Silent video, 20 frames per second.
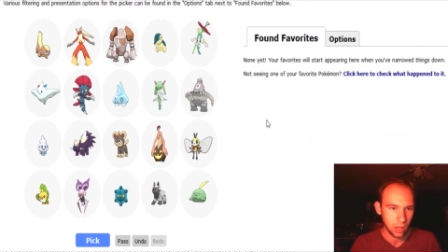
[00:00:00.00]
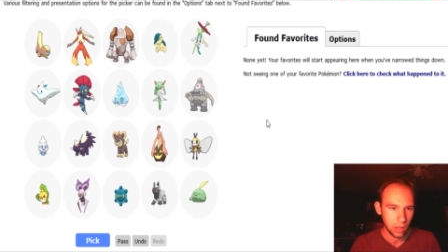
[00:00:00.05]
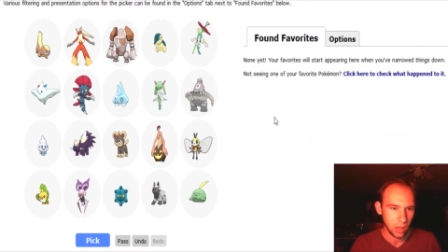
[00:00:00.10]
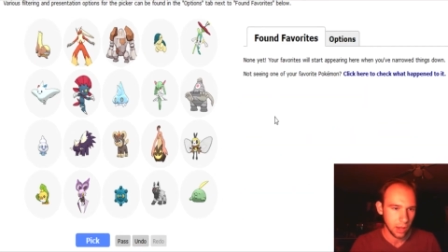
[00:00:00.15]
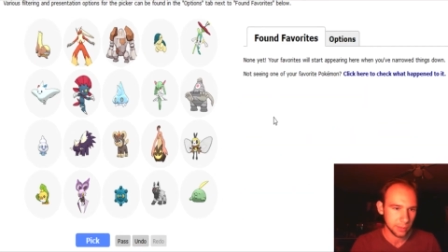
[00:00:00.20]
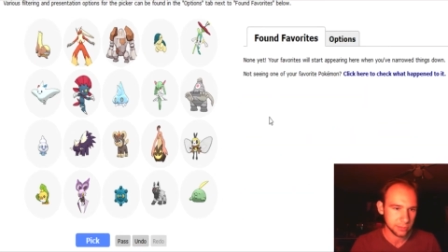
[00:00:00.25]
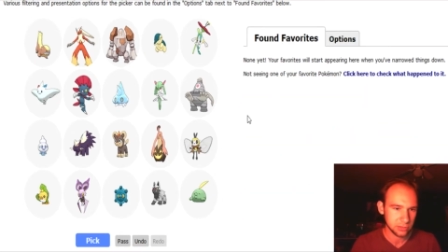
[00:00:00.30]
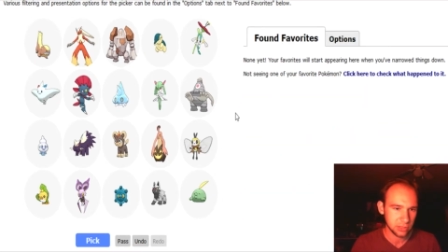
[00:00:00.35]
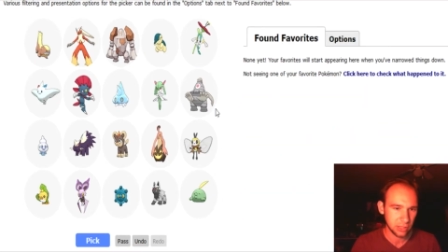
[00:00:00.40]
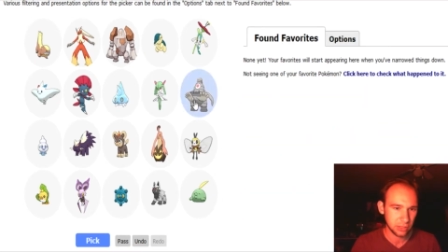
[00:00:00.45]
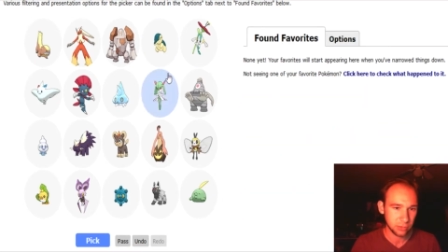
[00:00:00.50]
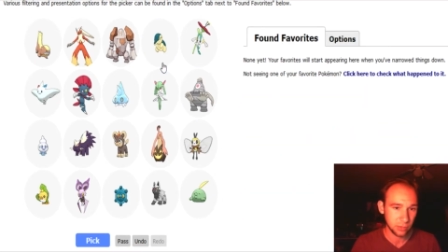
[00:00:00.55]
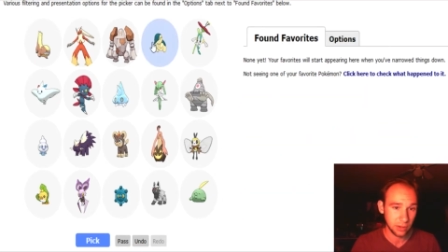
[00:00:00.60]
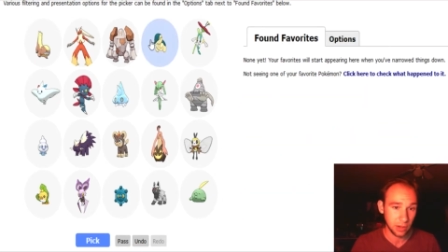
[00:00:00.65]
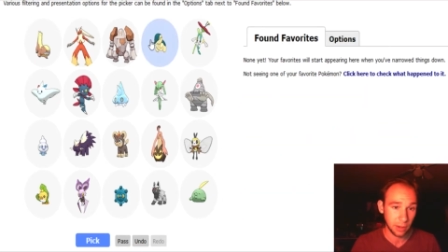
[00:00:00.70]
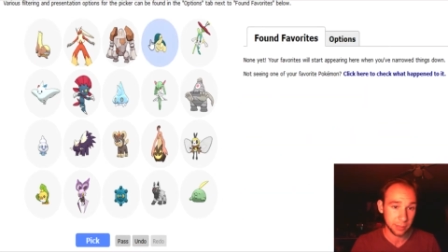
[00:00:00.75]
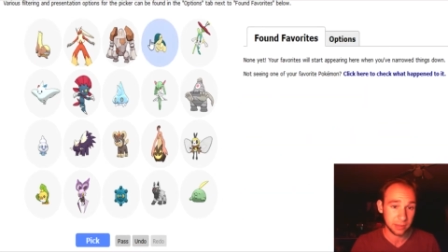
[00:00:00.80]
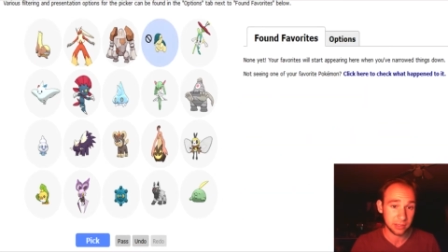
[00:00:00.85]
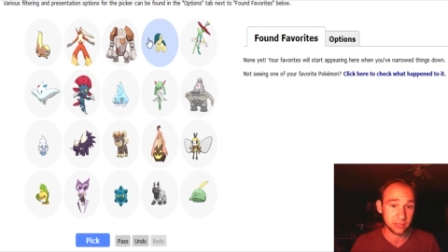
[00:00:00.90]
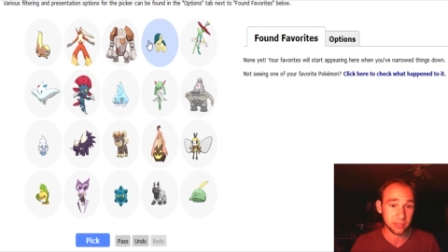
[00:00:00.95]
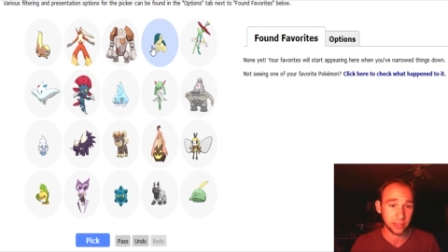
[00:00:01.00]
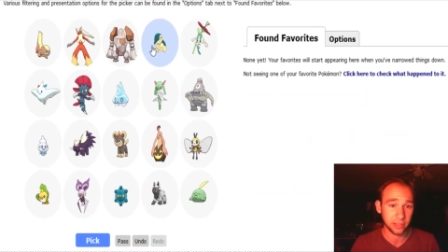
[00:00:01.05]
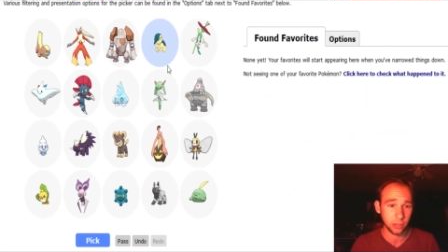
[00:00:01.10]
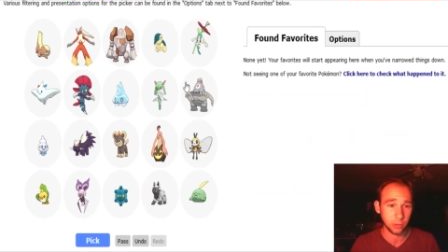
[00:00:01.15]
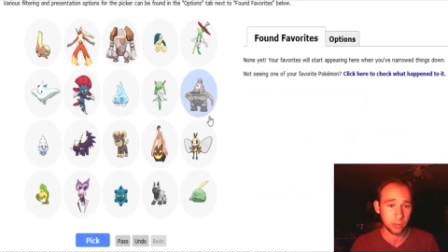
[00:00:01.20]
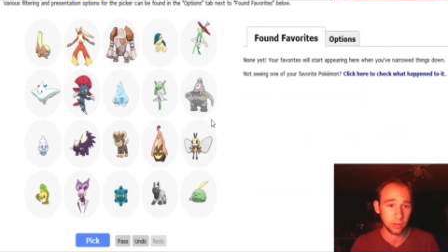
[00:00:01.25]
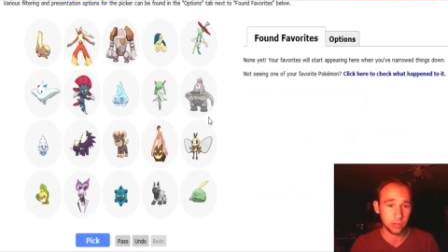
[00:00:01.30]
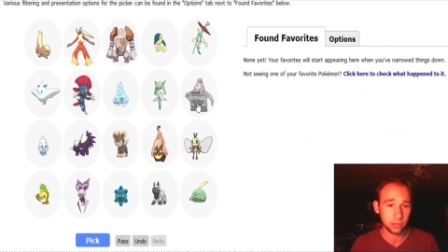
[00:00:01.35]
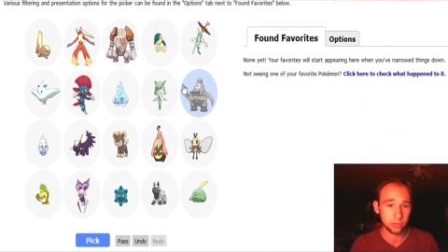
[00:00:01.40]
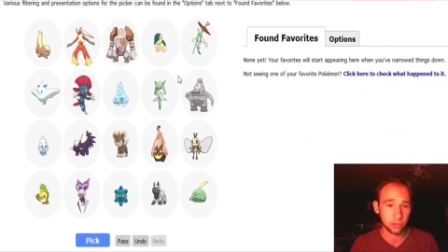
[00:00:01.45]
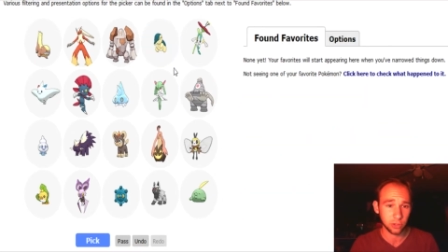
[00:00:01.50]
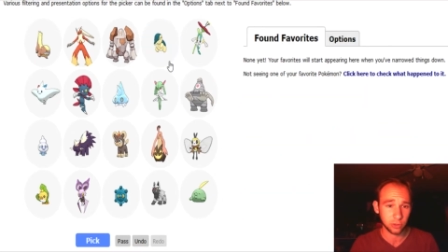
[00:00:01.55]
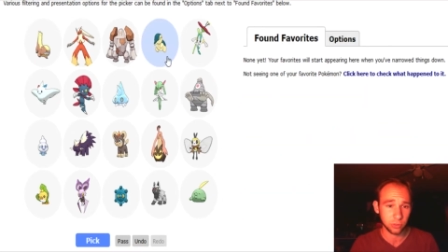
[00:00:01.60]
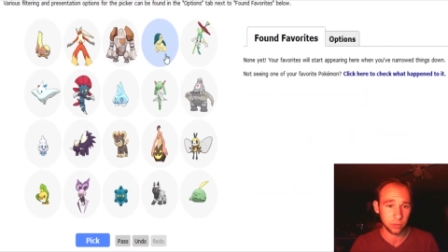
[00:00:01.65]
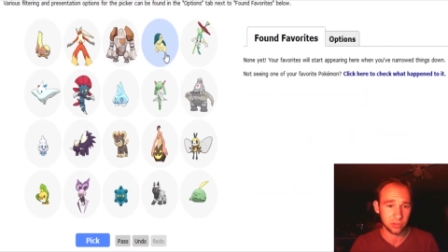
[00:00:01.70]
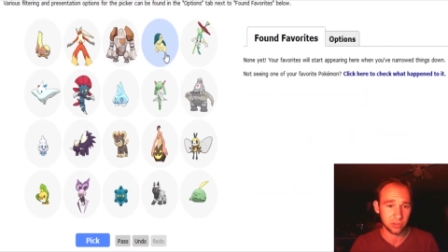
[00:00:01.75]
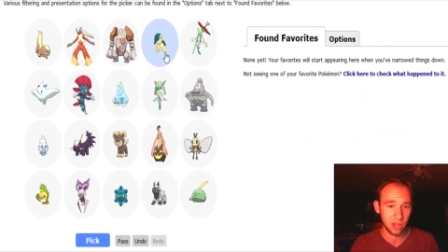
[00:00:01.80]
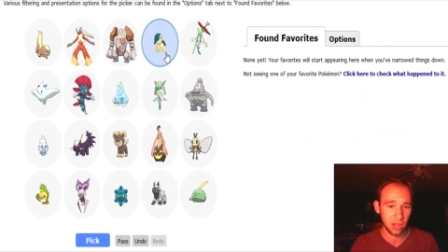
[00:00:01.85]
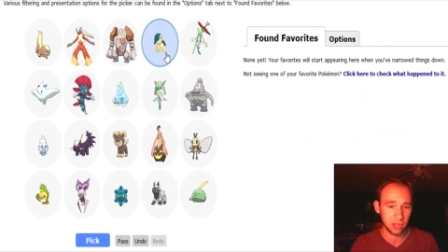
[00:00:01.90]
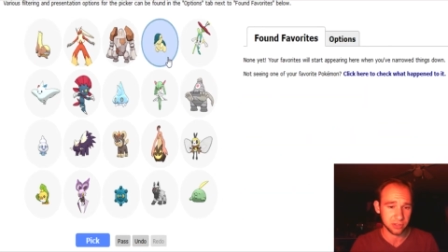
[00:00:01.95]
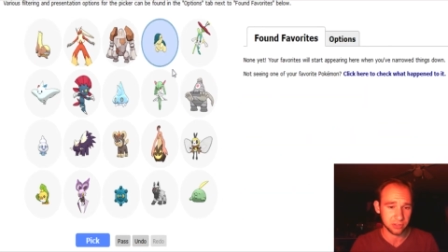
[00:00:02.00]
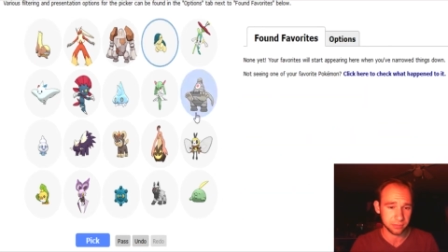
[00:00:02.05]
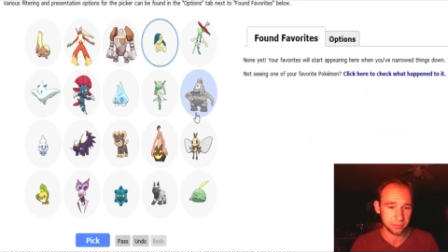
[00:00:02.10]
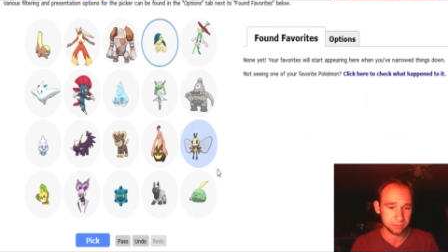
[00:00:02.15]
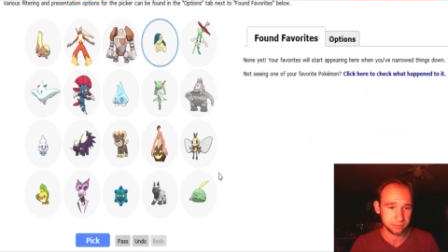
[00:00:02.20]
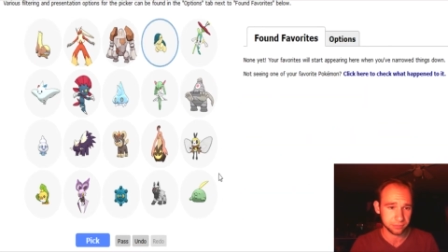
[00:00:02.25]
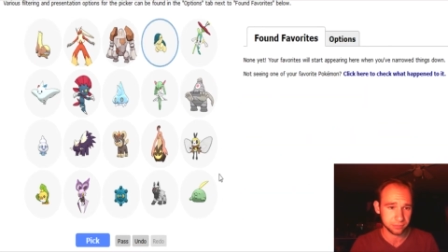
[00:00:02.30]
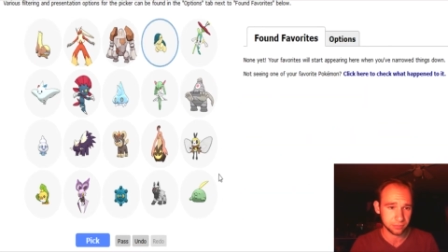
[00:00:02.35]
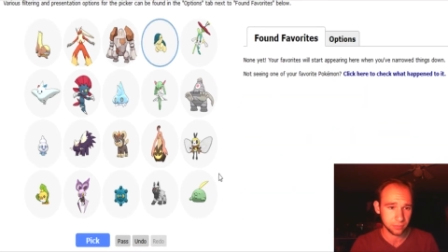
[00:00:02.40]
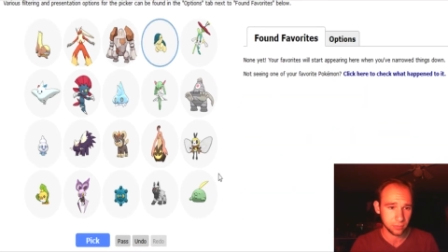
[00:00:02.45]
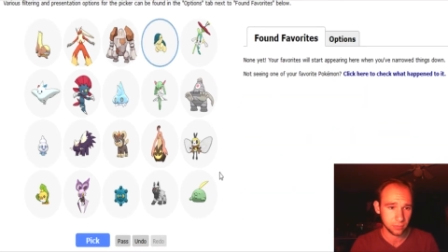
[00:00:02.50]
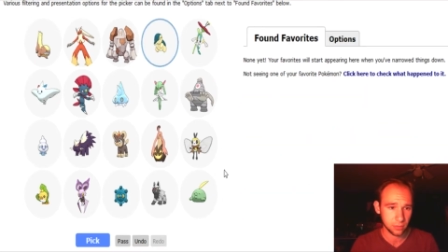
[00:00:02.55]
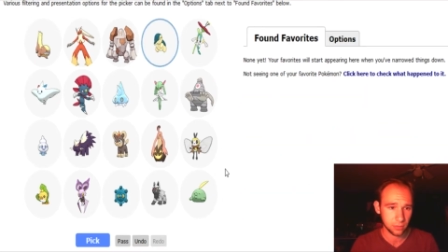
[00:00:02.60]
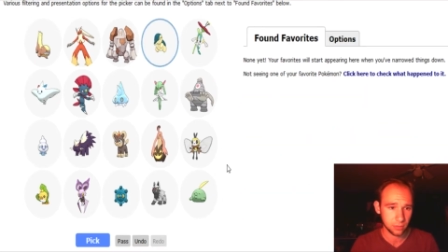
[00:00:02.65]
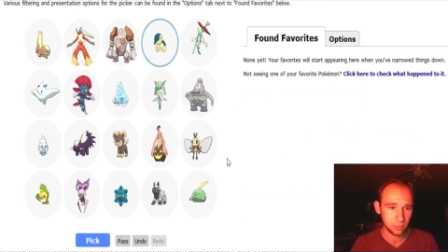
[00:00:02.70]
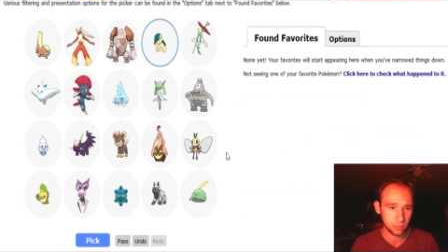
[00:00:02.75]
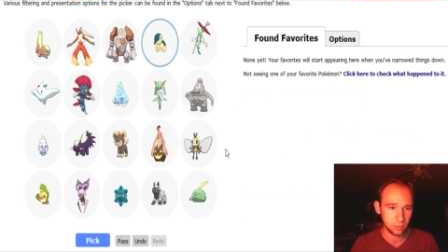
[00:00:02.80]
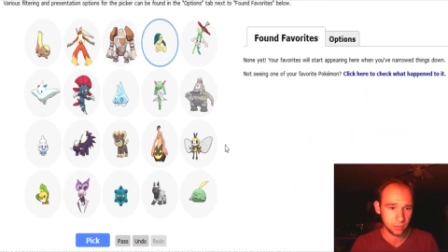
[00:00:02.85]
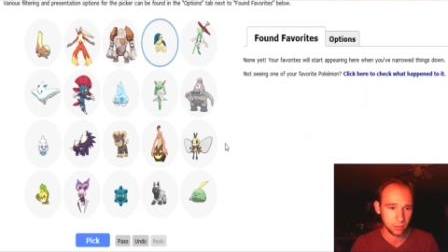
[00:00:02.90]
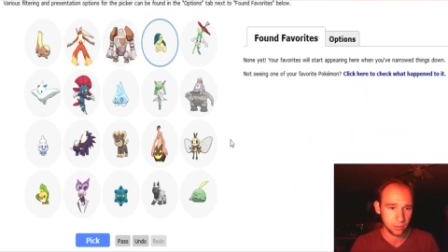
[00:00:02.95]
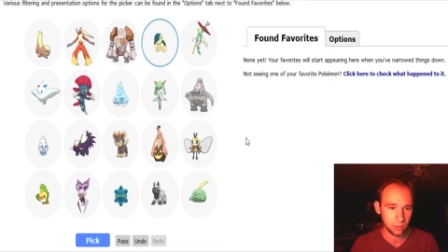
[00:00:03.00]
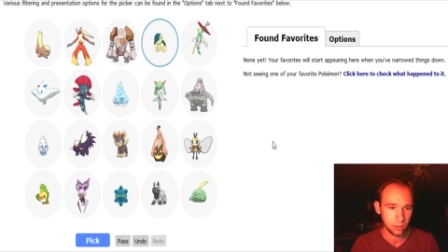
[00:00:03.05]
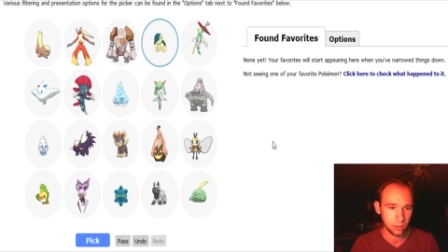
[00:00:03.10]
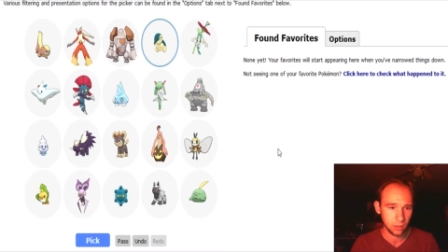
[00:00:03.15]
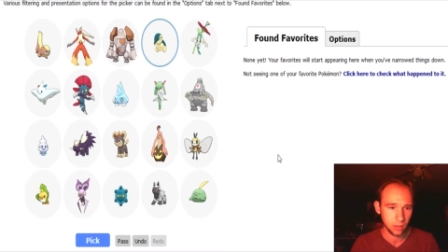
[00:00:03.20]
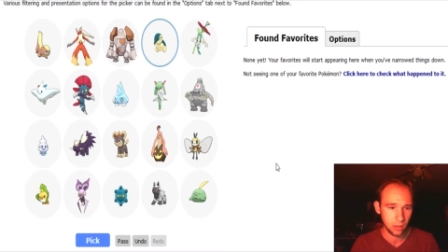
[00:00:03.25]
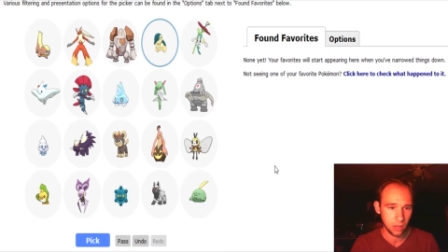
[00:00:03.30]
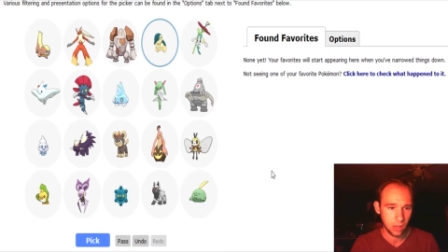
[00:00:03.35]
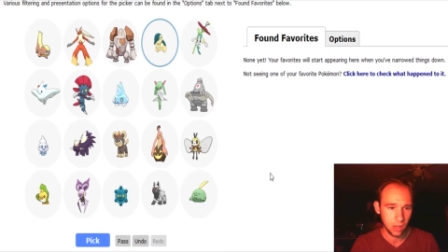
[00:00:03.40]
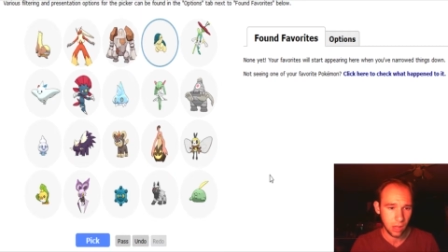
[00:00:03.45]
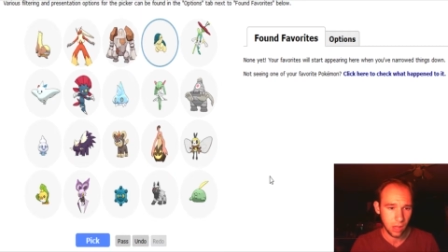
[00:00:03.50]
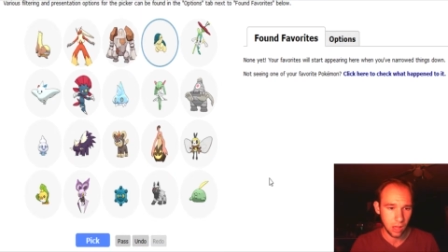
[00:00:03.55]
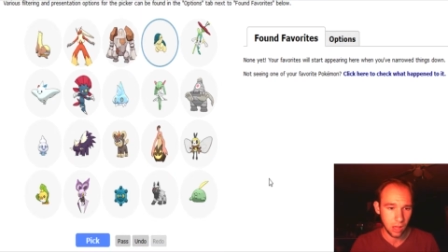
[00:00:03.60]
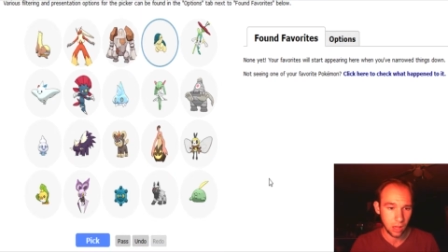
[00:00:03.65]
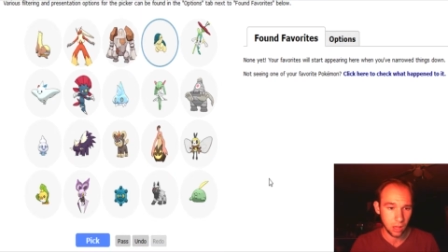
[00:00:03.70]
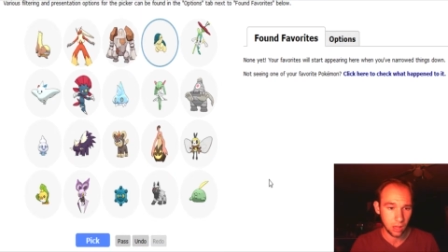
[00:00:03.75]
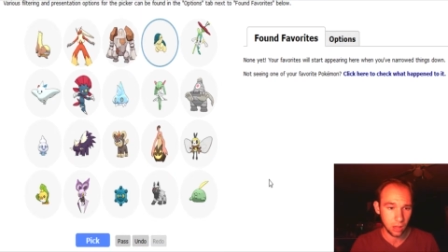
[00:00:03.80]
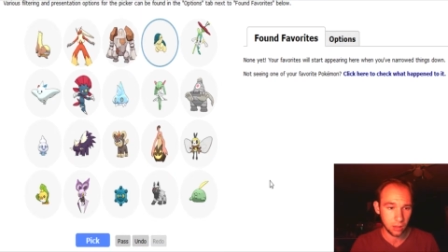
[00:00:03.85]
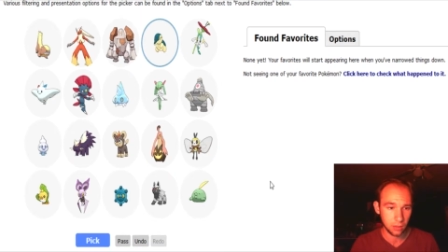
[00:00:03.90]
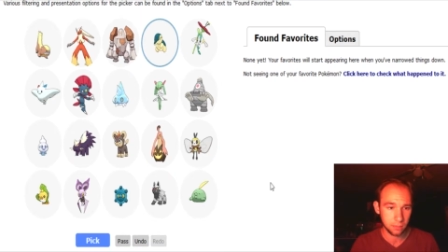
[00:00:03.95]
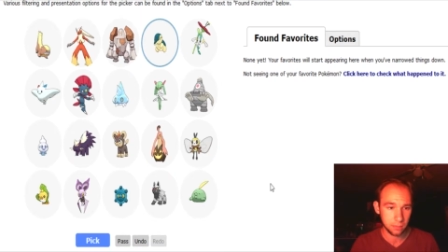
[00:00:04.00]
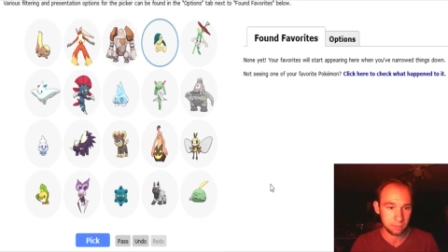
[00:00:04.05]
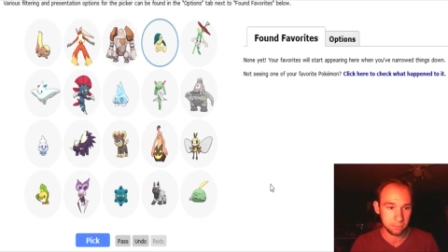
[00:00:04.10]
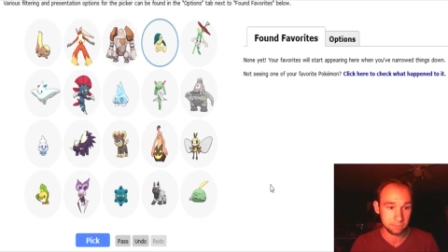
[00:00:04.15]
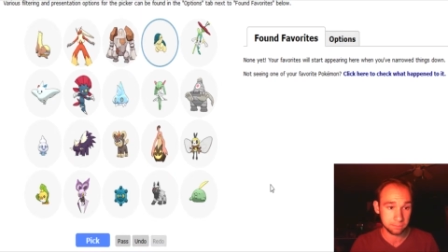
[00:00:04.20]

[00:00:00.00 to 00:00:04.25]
Um, so this one I'll pick Cyndaquil. Cyndaquil is awesome. Um,